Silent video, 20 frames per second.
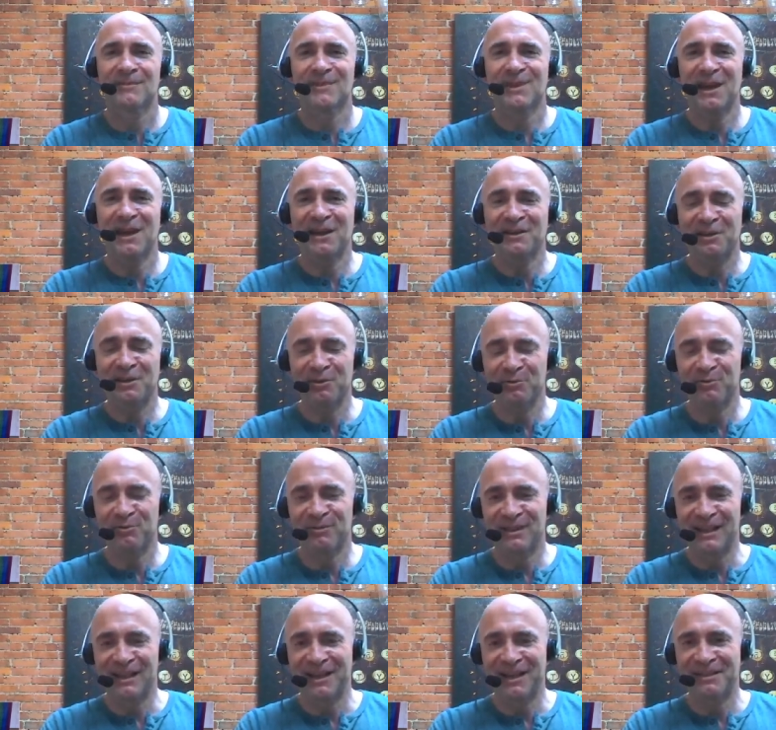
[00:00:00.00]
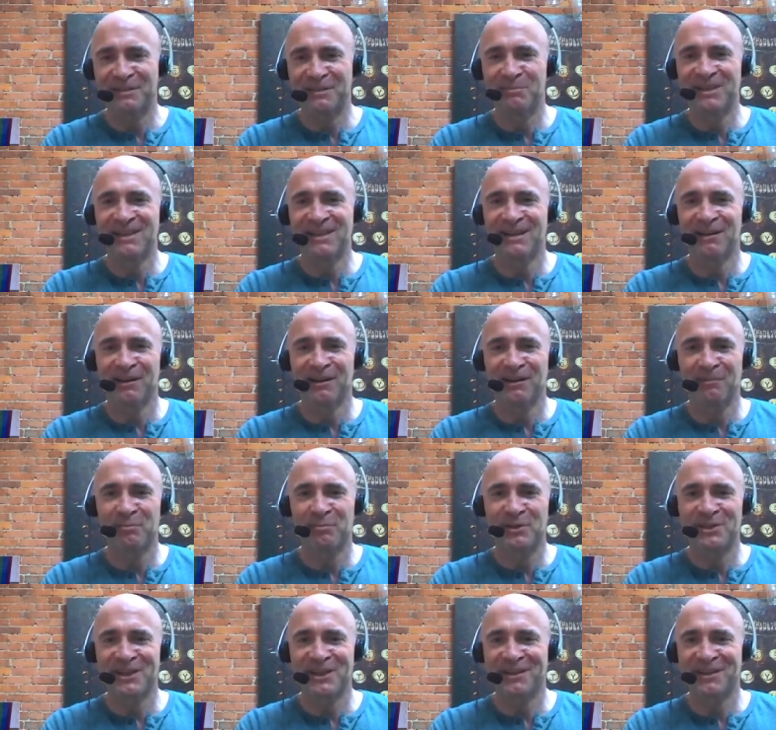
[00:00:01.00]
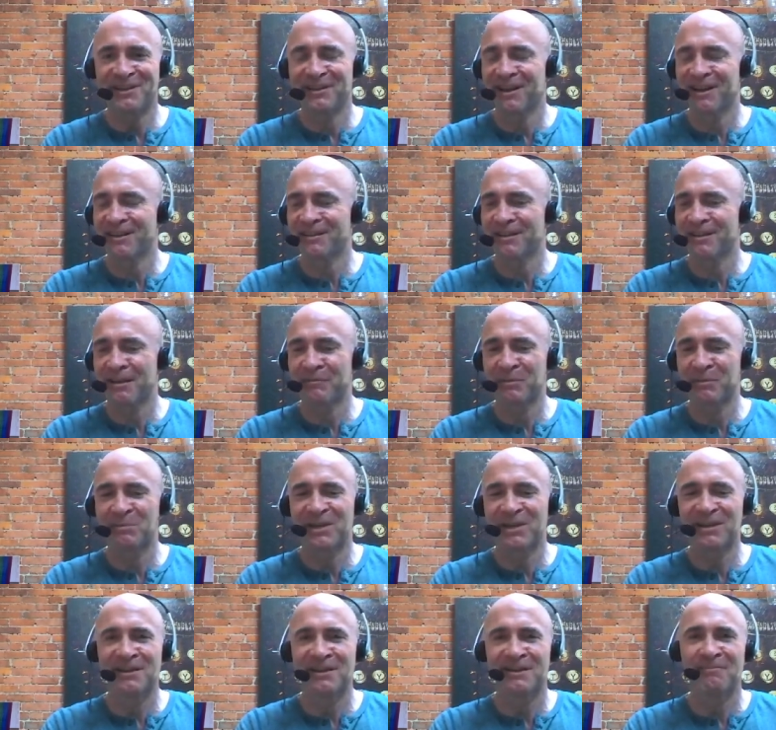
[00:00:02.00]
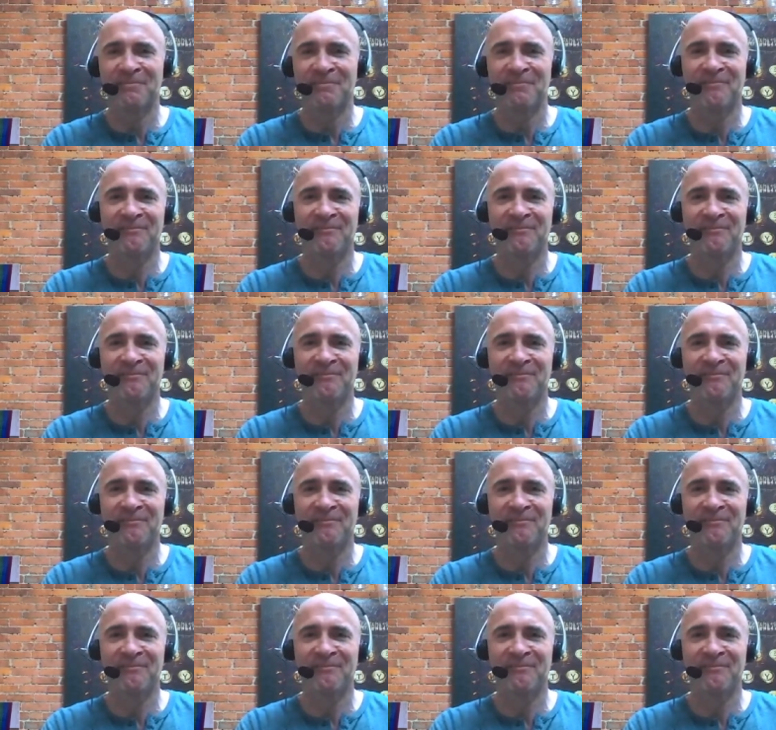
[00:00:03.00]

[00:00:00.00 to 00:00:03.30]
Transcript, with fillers: Thank you. Glad to be here. I appreciate you guys having me on.